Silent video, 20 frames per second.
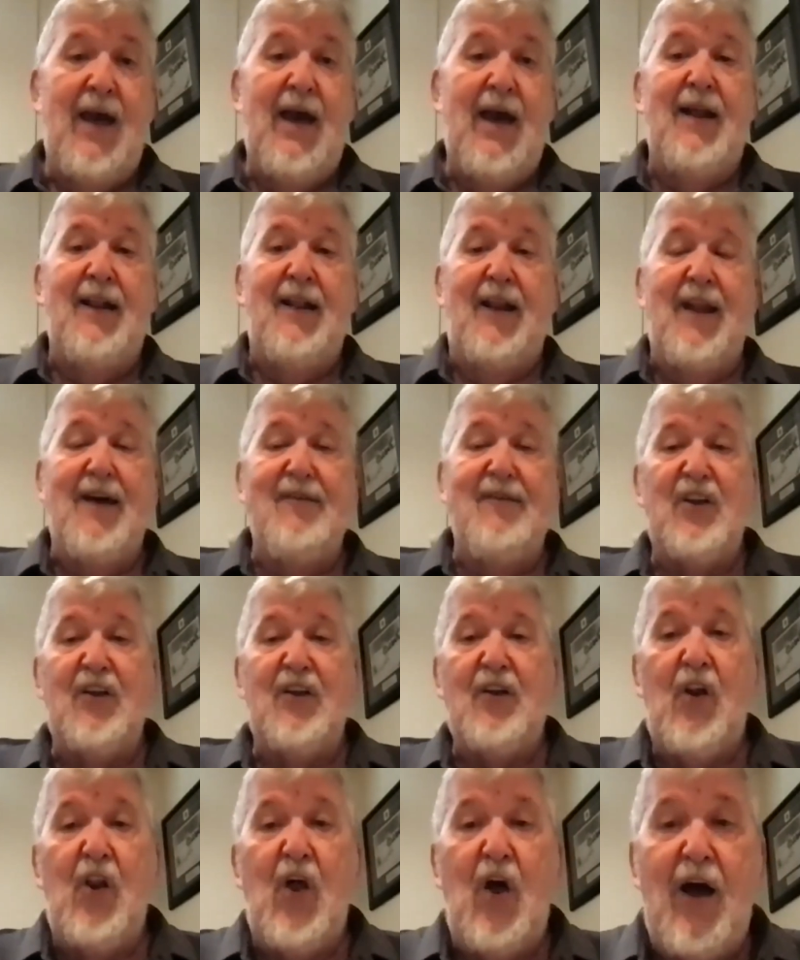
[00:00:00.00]
at 11
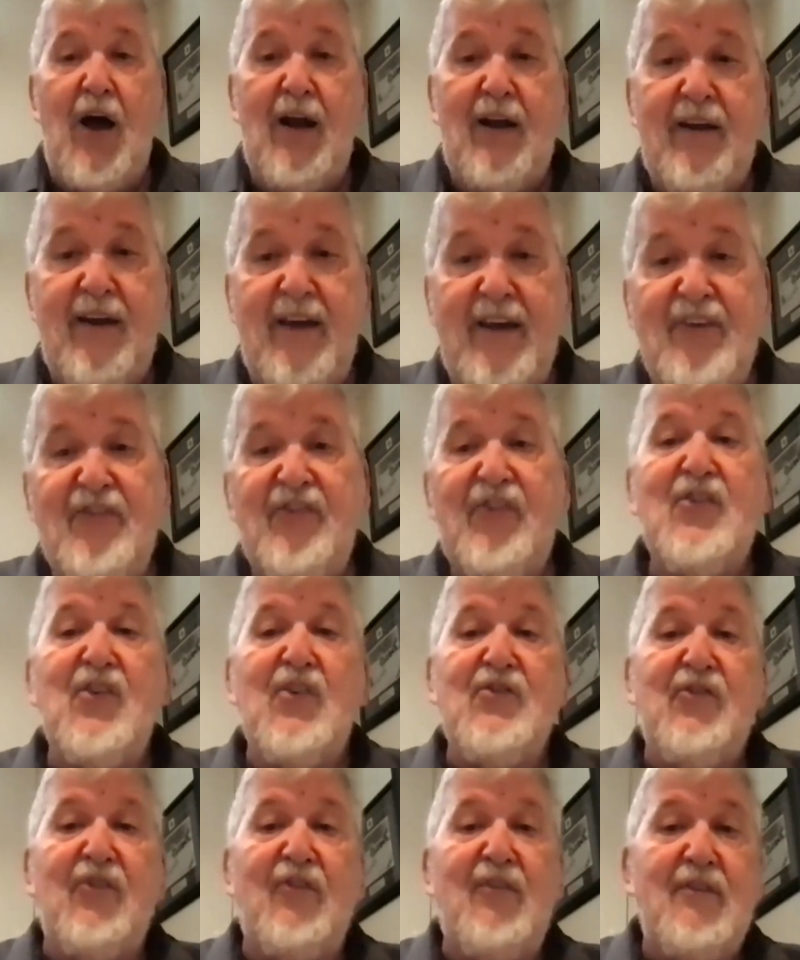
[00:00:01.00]
o'clock
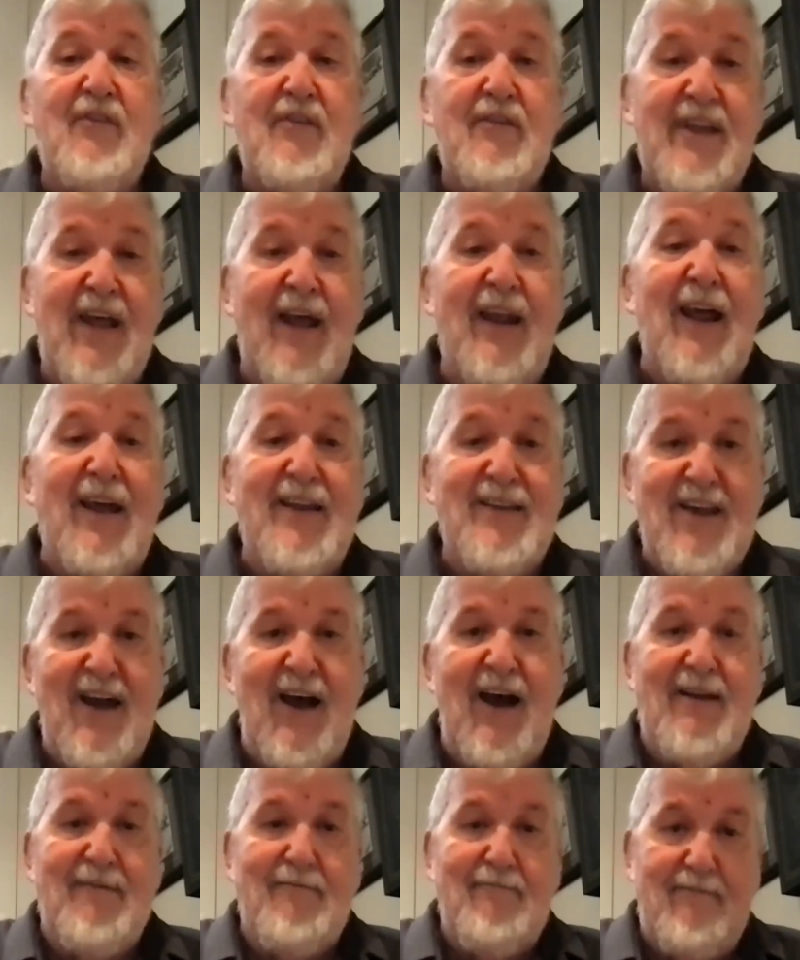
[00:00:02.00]
Eastern Daylight
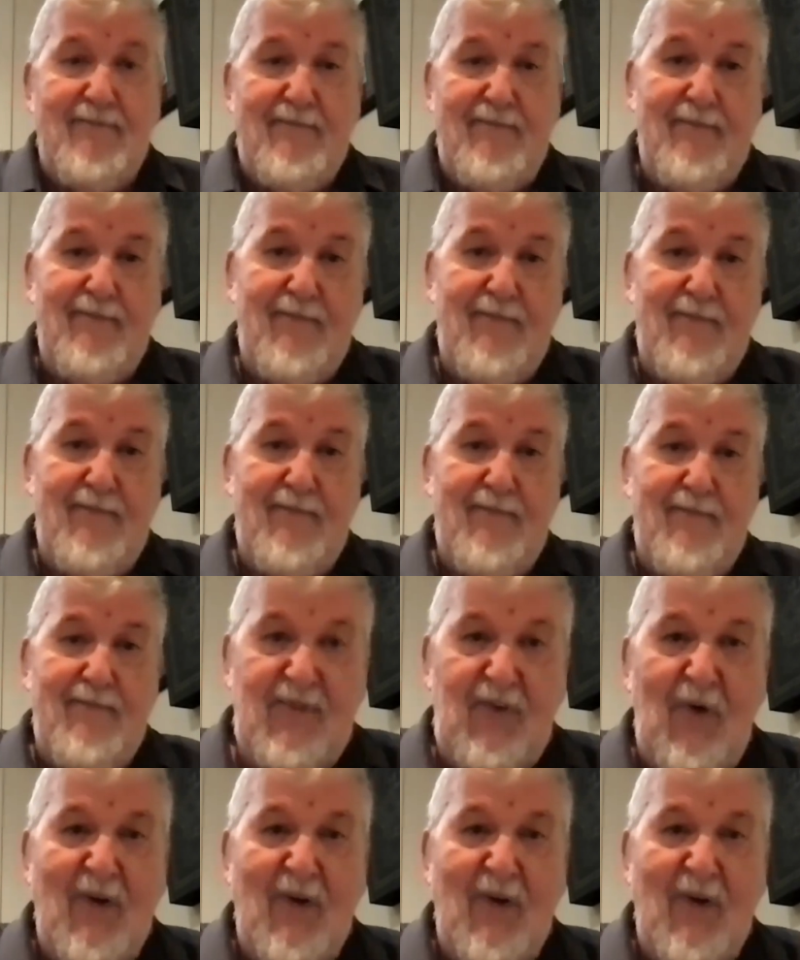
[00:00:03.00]
Time. So